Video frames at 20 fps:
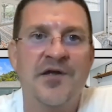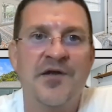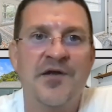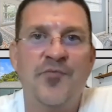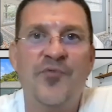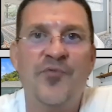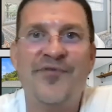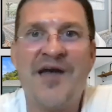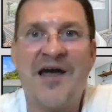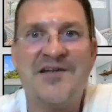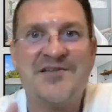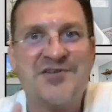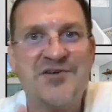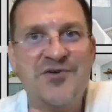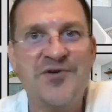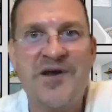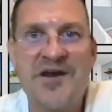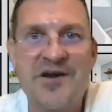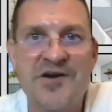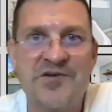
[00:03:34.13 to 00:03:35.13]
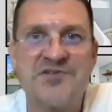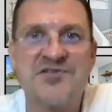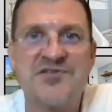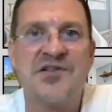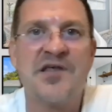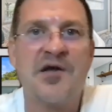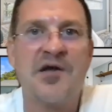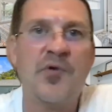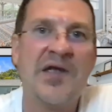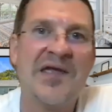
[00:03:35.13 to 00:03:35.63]
We've got 2 ears so
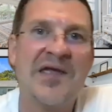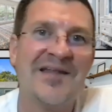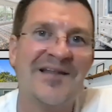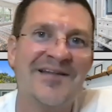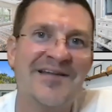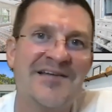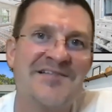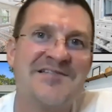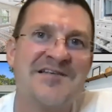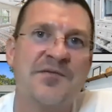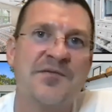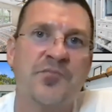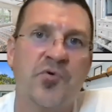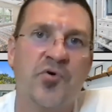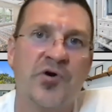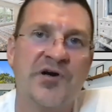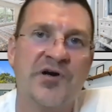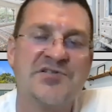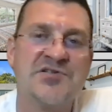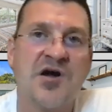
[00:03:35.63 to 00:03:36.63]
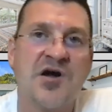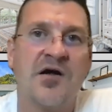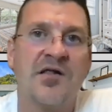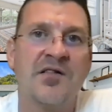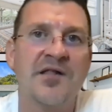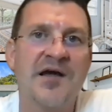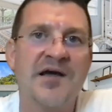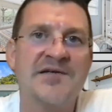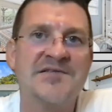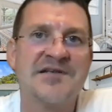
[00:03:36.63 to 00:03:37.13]
that we can listen more and talk
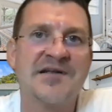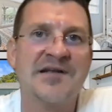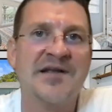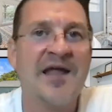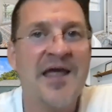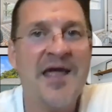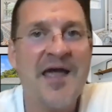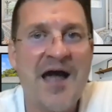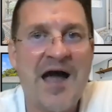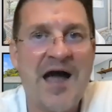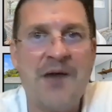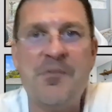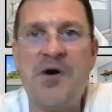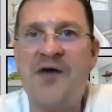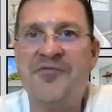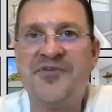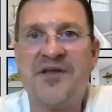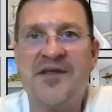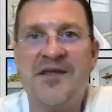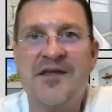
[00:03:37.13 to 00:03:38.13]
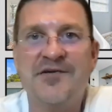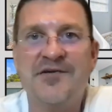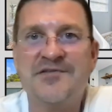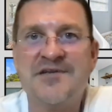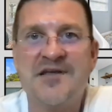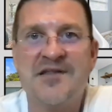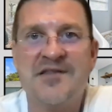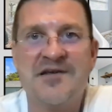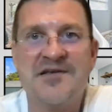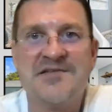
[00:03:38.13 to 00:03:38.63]
less. And I'm often
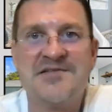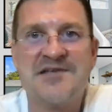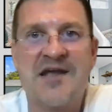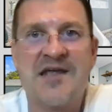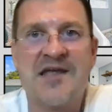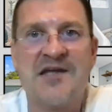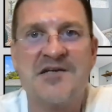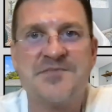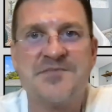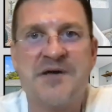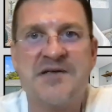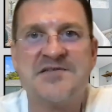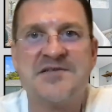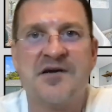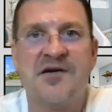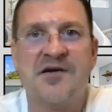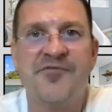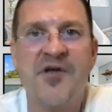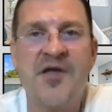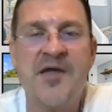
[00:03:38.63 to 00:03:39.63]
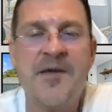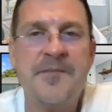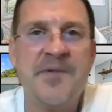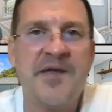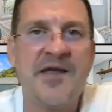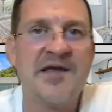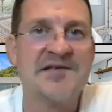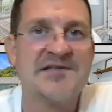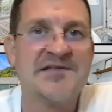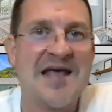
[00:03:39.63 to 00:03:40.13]
guilty of this. I catch myself
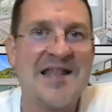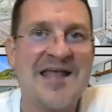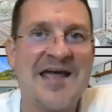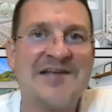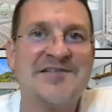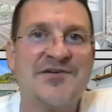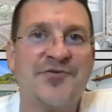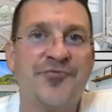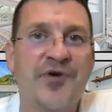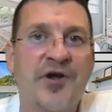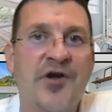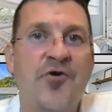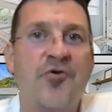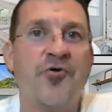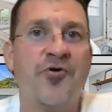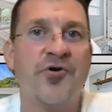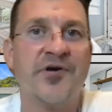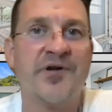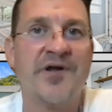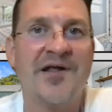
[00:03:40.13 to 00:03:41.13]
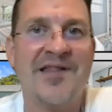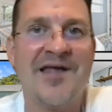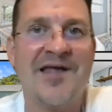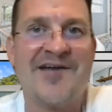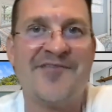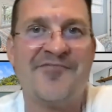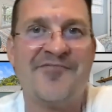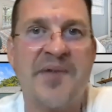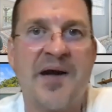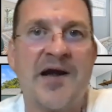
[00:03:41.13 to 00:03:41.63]
because I like to record a lot
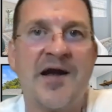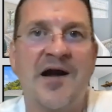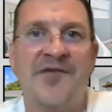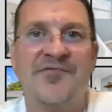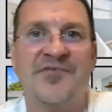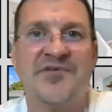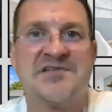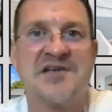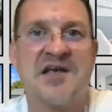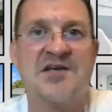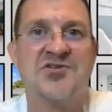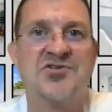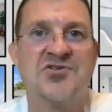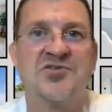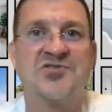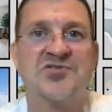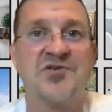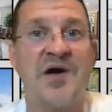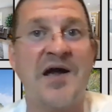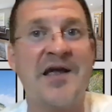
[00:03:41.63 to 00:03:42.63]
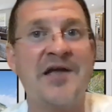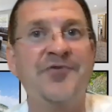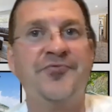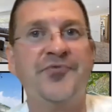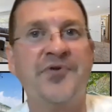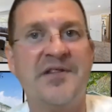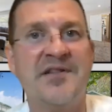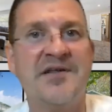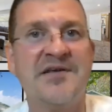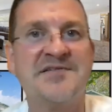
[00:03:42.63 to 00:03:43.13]
of my conversations so I can
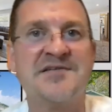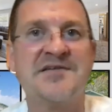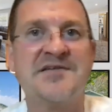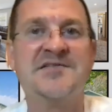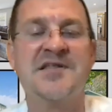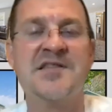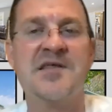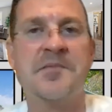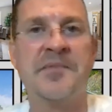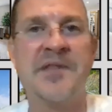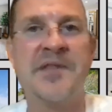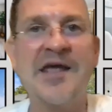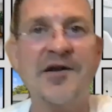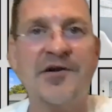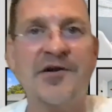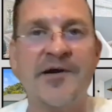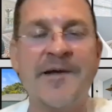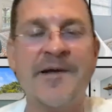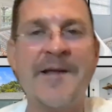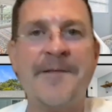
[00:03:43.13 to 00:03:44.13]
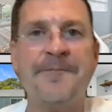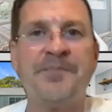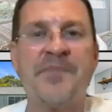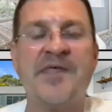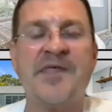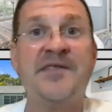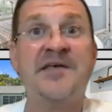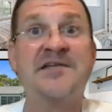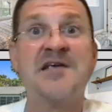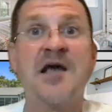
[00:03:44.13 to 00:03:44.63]
re-listen to them later.
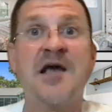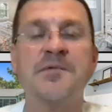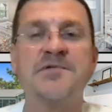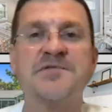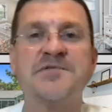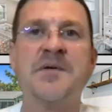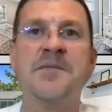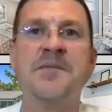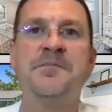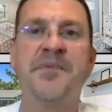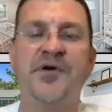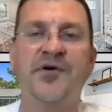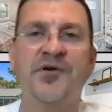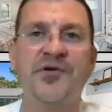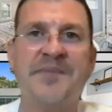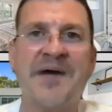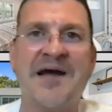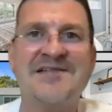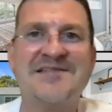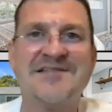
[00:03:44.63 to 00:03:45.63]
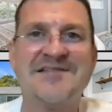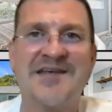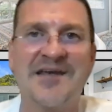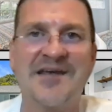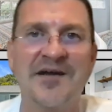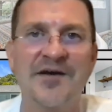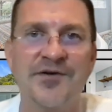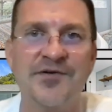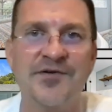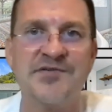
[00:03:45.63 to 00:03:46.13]
And this helps me build my
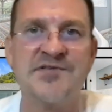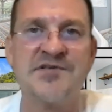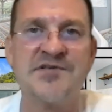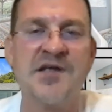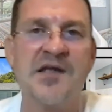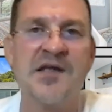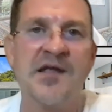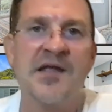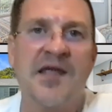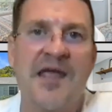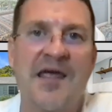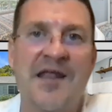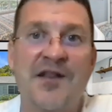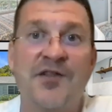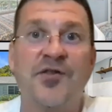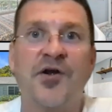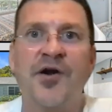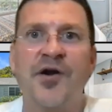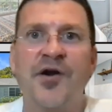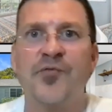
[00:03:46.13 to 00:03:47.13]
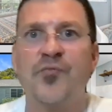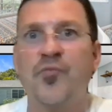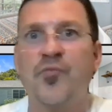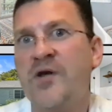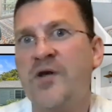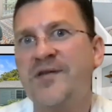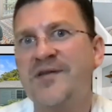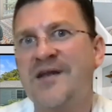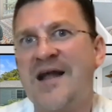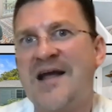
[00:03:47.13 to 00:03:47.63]
skills and learn,
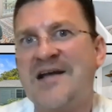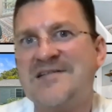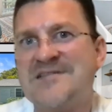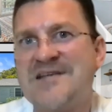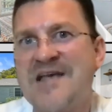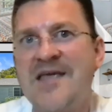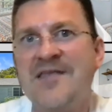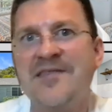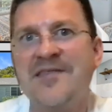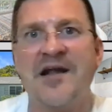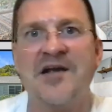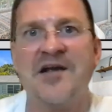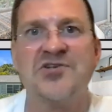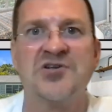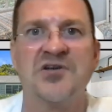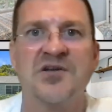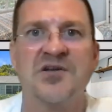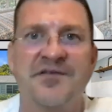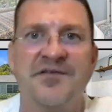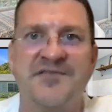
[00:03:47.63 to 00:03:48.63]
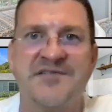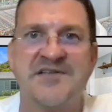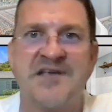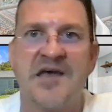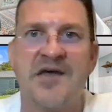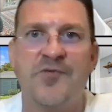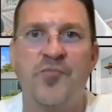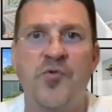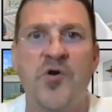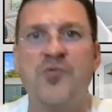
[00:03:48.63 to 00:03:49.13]
what did I say that I shouldn't have
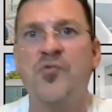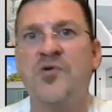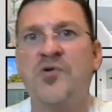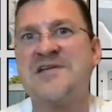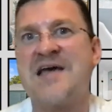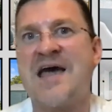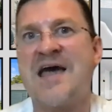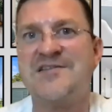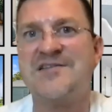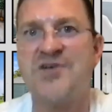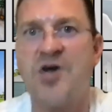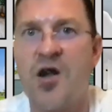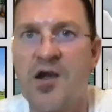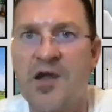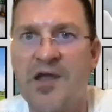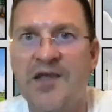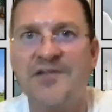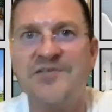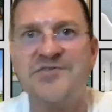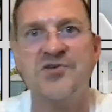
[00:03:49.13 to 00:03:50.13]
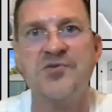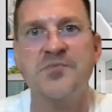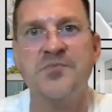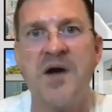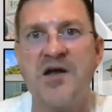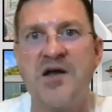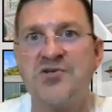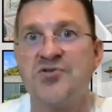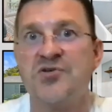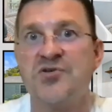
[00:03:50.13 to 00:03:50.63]
said? When was I talking too
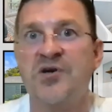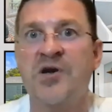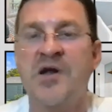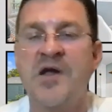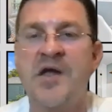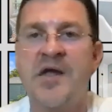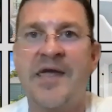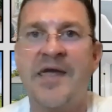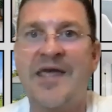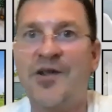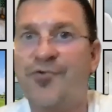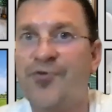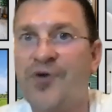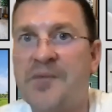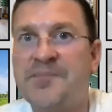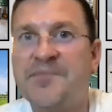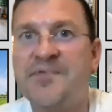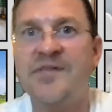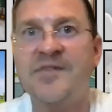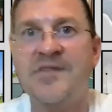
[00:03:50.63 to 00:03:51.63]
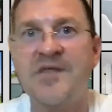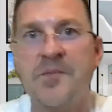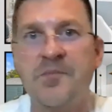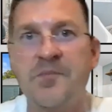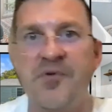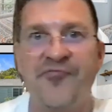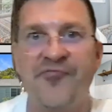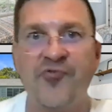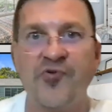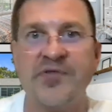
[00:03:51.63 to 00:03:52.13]
much or interrupted them
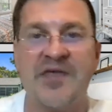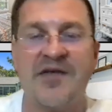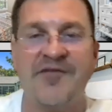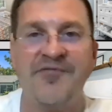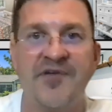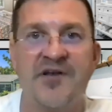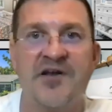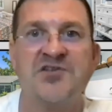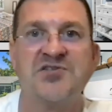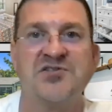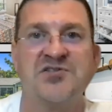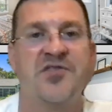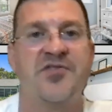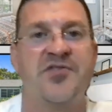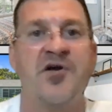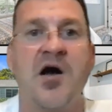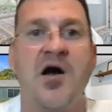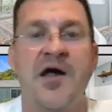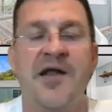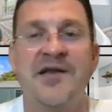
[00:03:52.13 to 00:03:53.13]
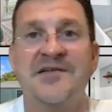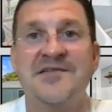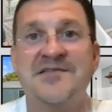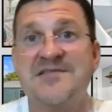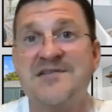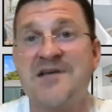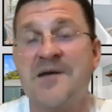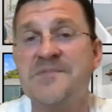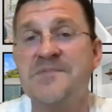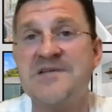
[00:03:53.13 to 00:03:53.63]
before they finished a thought? And
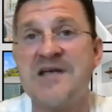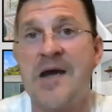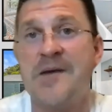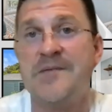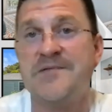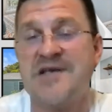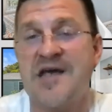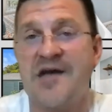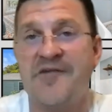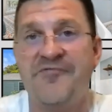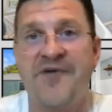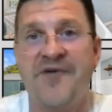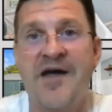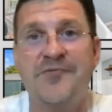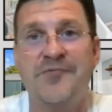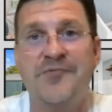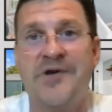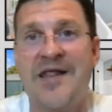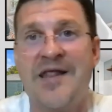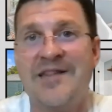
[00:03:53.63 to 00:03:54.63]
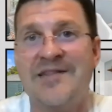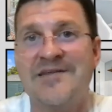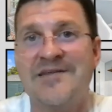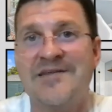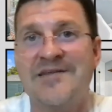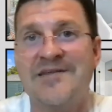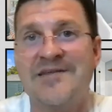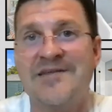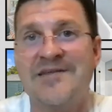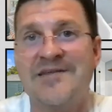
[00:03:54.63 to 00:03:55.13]
sometimes I find when I
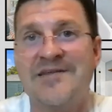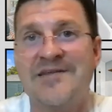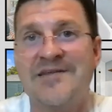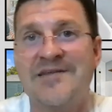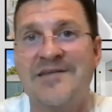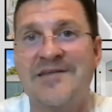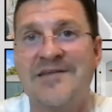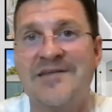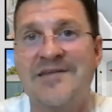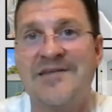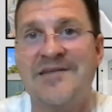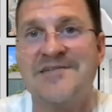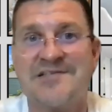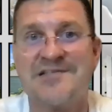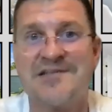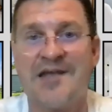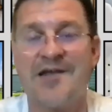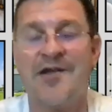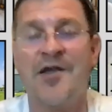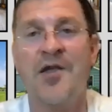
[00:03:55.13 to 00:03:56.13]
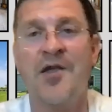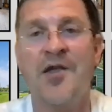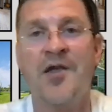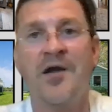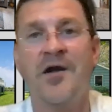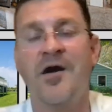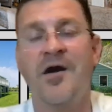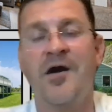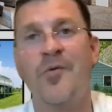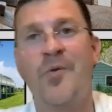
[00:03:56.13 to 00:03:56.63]
listen to these recordings, it's like,
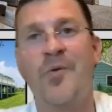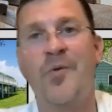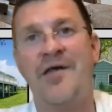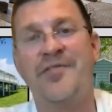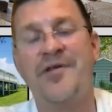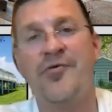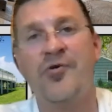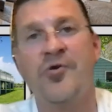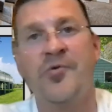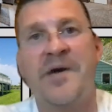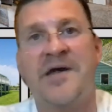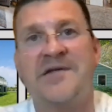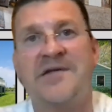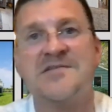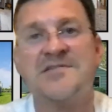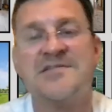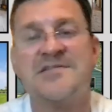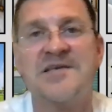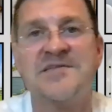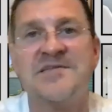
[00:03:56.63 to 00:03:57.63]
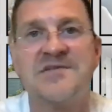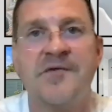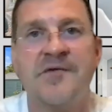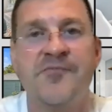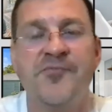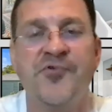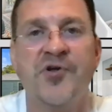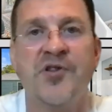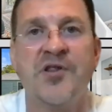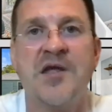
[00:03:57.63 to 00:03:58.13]
oh, wow, they were about to say
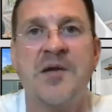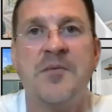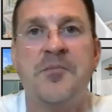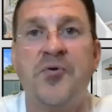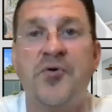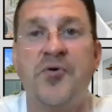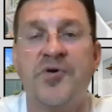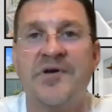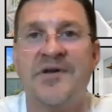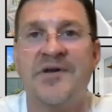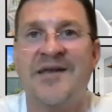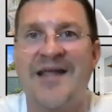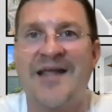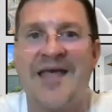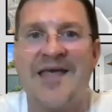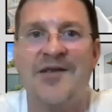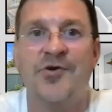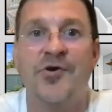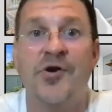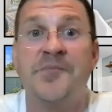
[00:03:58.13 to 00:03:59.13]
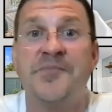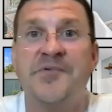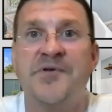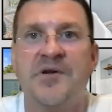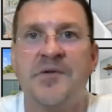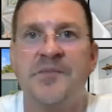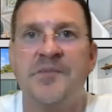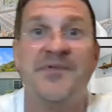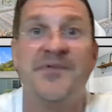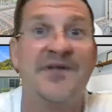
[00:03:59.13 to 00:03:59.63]
something really important and I interrupted
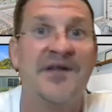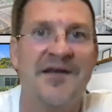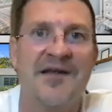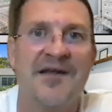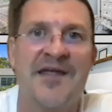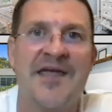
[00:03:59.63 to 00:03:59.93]
them, didn't